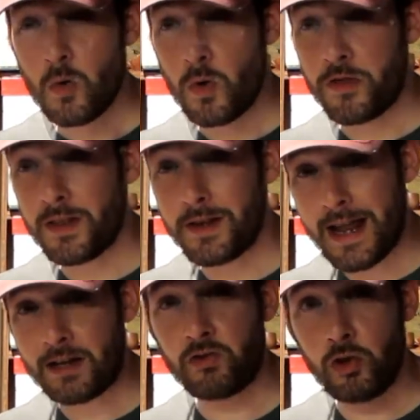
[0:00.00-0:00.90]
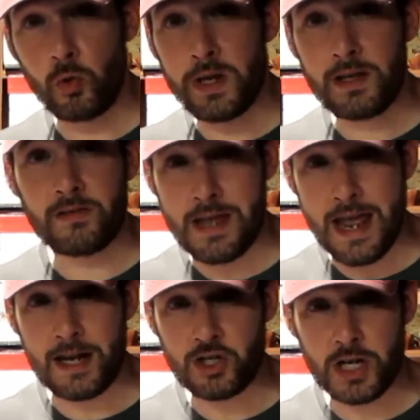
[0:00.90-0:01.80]
Within the next 2 weeks, the
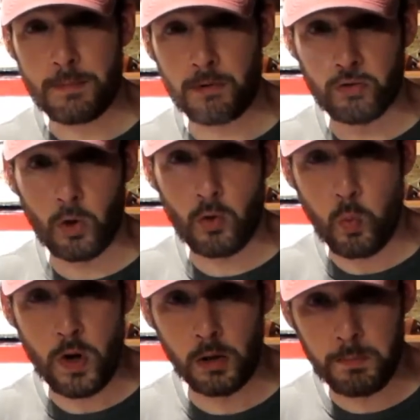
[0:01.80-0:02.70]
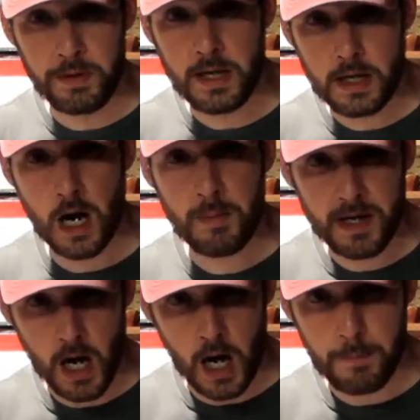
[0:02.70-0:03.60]
aging episode will be
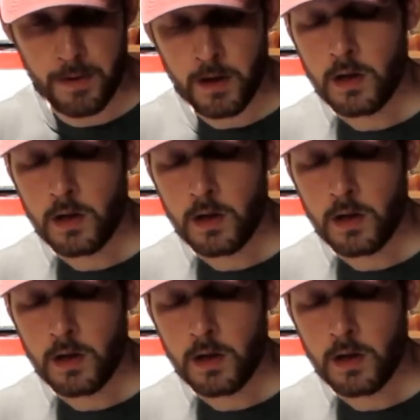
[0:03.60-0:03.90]
coming up.